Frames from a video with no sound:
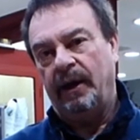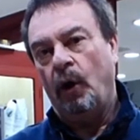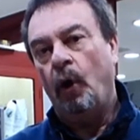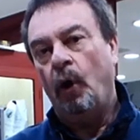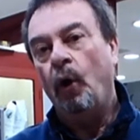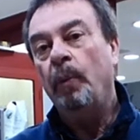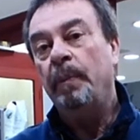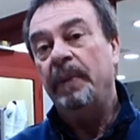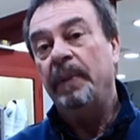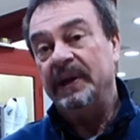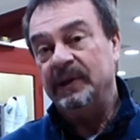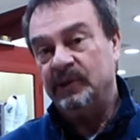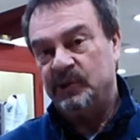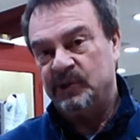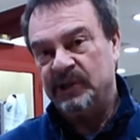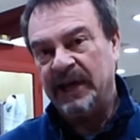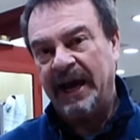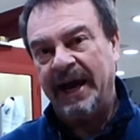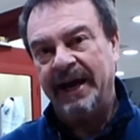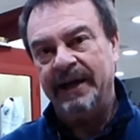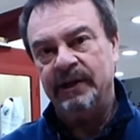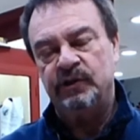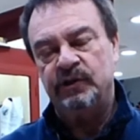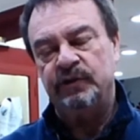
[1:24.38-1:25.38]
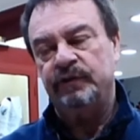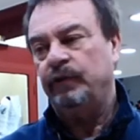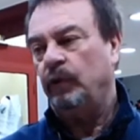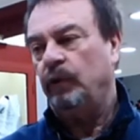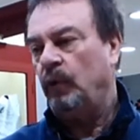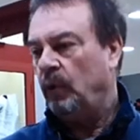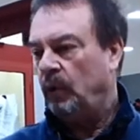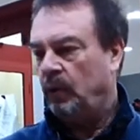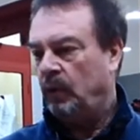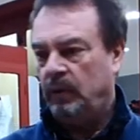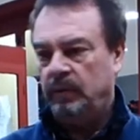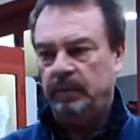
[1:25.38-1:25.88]
open sights
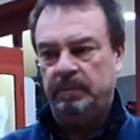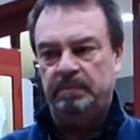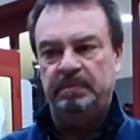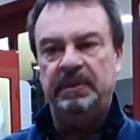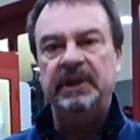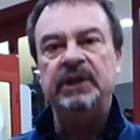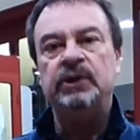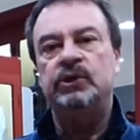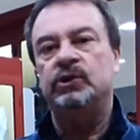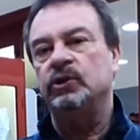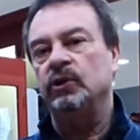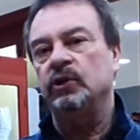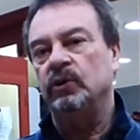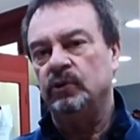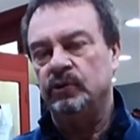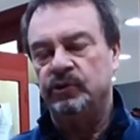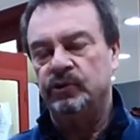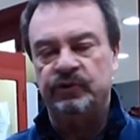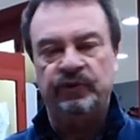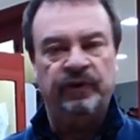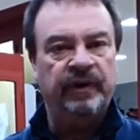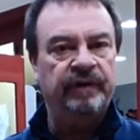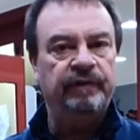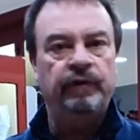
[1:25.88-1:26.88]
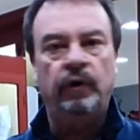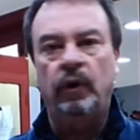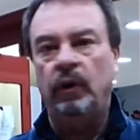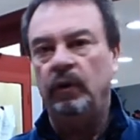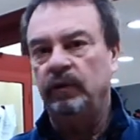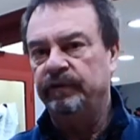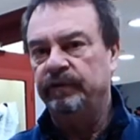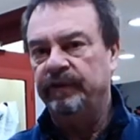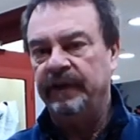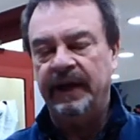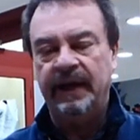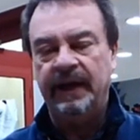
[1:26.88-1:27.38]
for pistols,
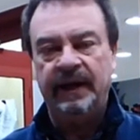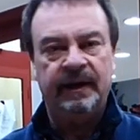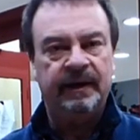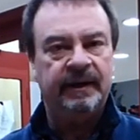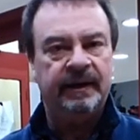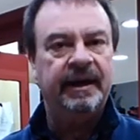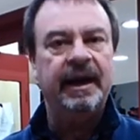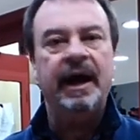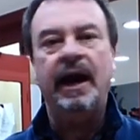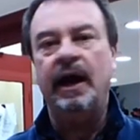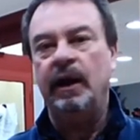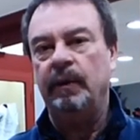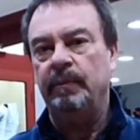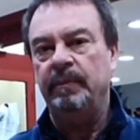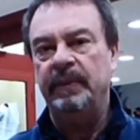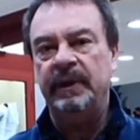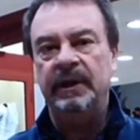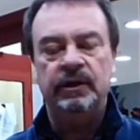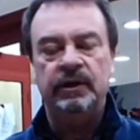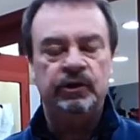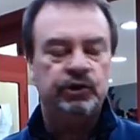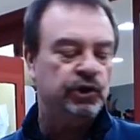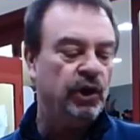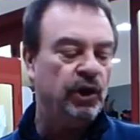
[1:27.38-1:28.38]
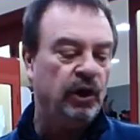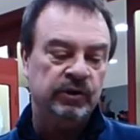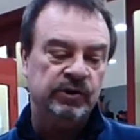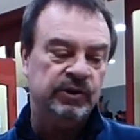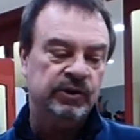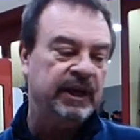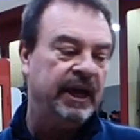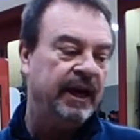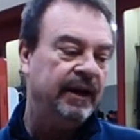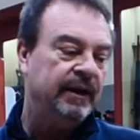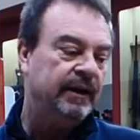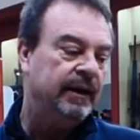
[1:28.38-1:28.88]
revolver, carbine,
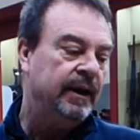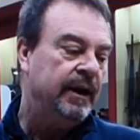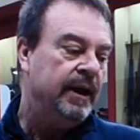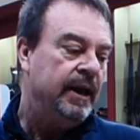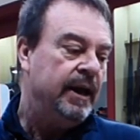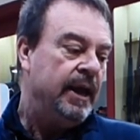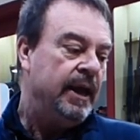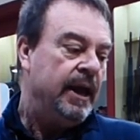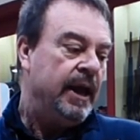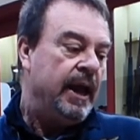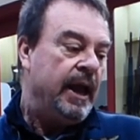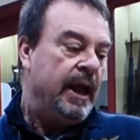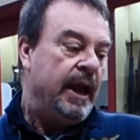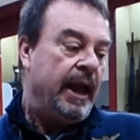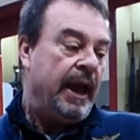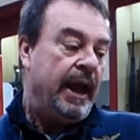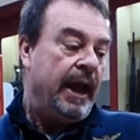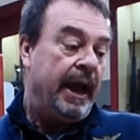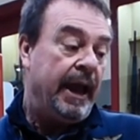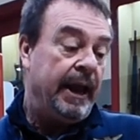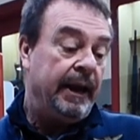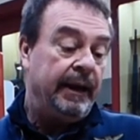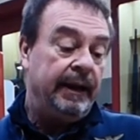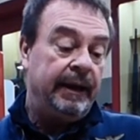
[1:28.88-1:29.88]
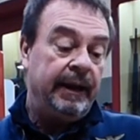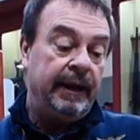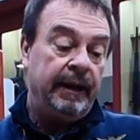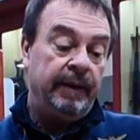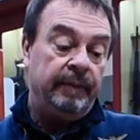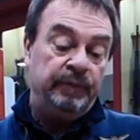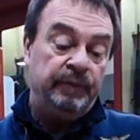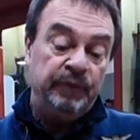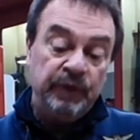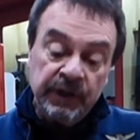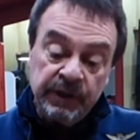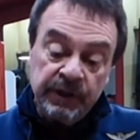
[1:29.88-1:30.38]
shotgun, and
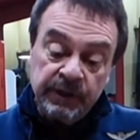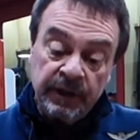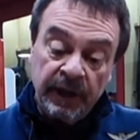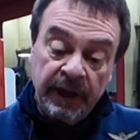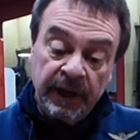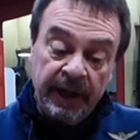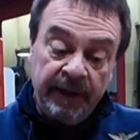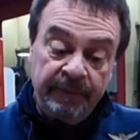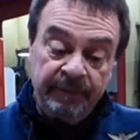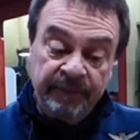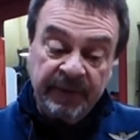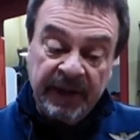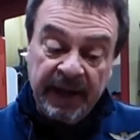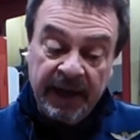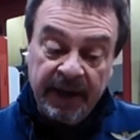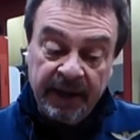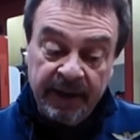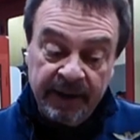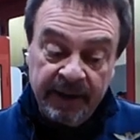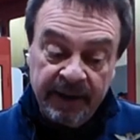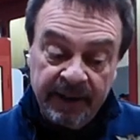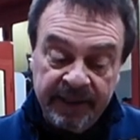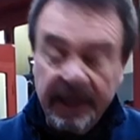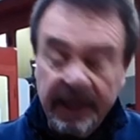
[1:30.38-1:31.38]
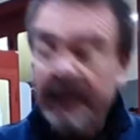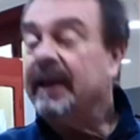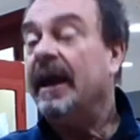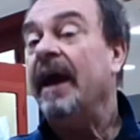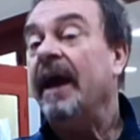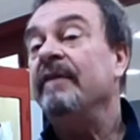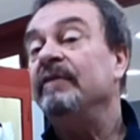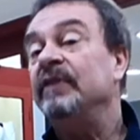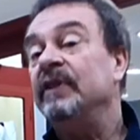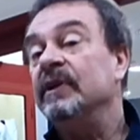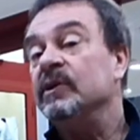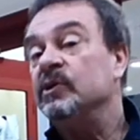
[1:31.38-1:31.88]
they
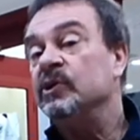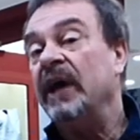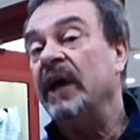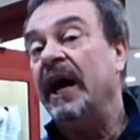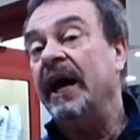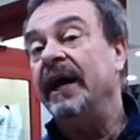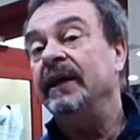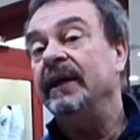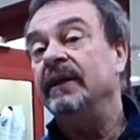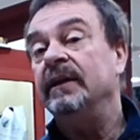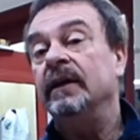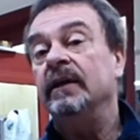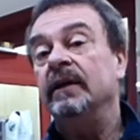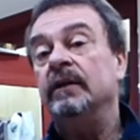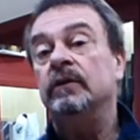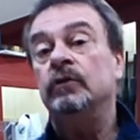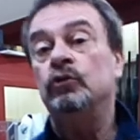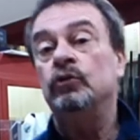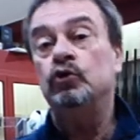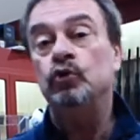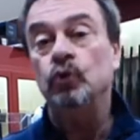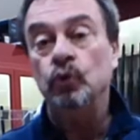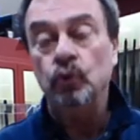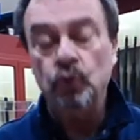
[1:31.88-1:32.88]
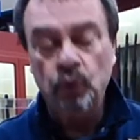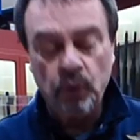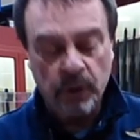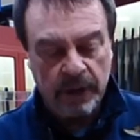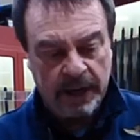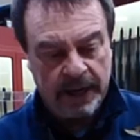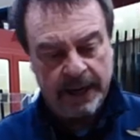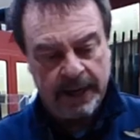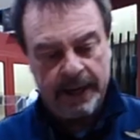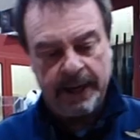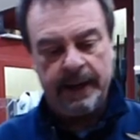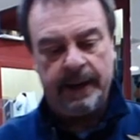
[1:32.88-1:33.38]
have decided
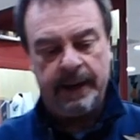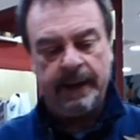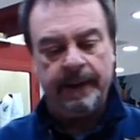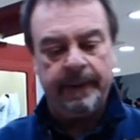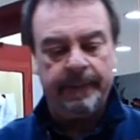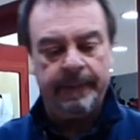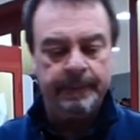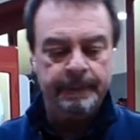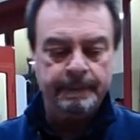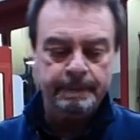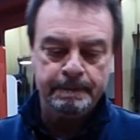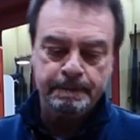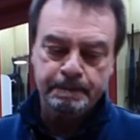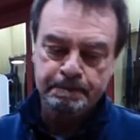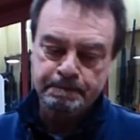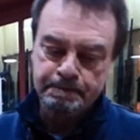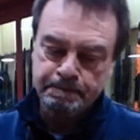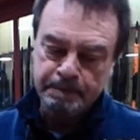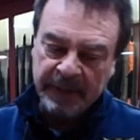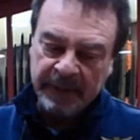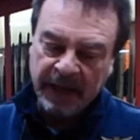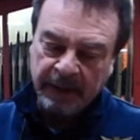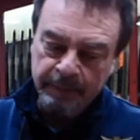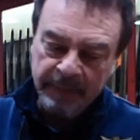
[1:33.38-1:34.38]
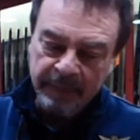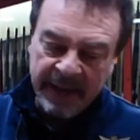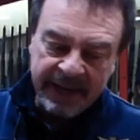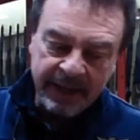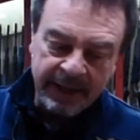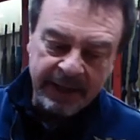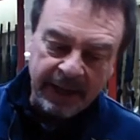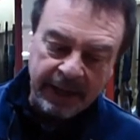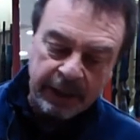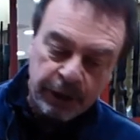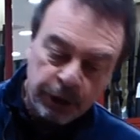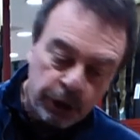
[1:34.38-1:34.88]
to
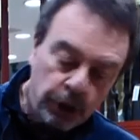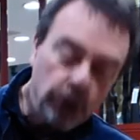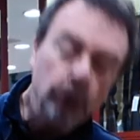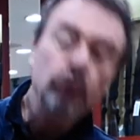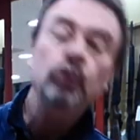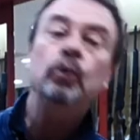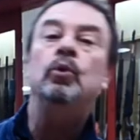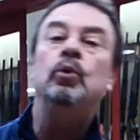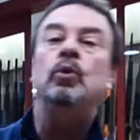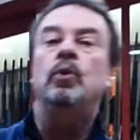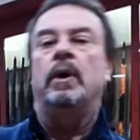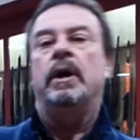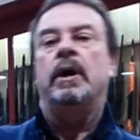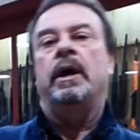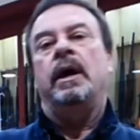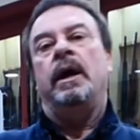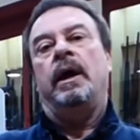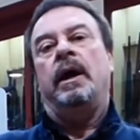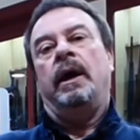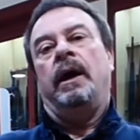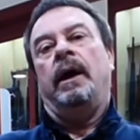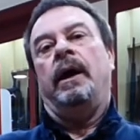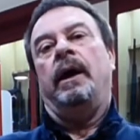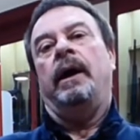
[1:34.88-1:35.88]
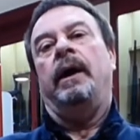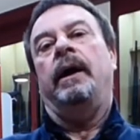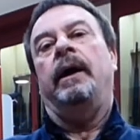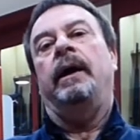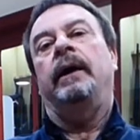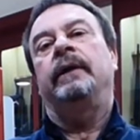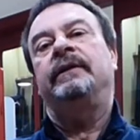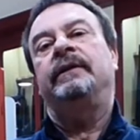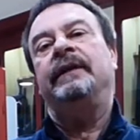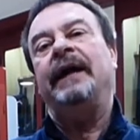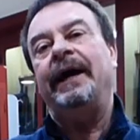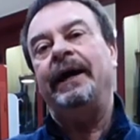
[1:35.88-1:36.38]
make a new
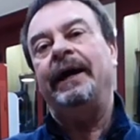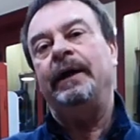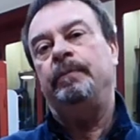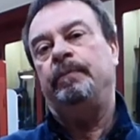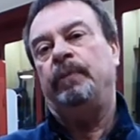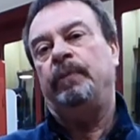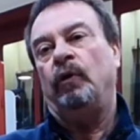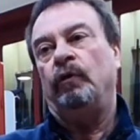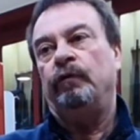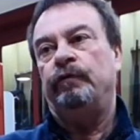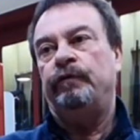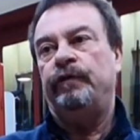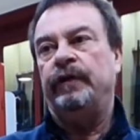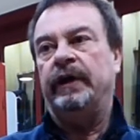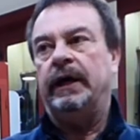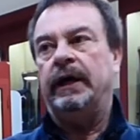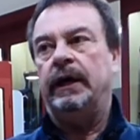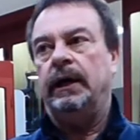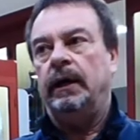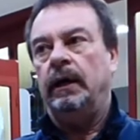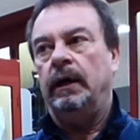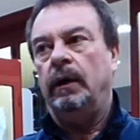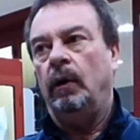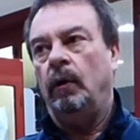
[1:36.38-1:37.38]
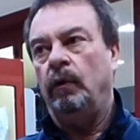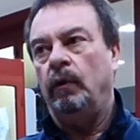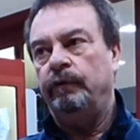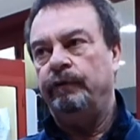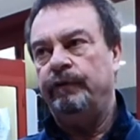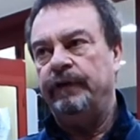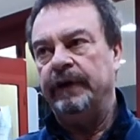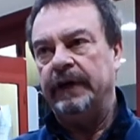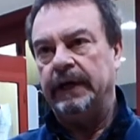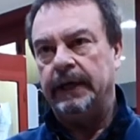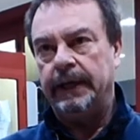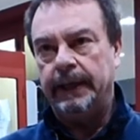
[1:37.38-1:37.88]
type of